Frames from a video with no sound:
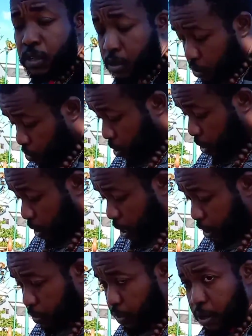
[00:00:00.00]
So don't
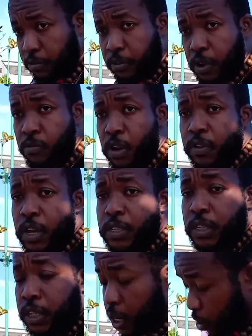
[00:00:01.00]
cast away your faith, whether it's
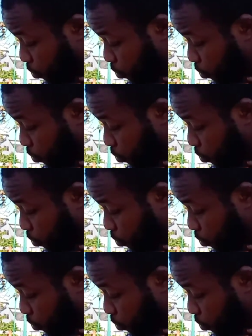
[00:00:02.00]
again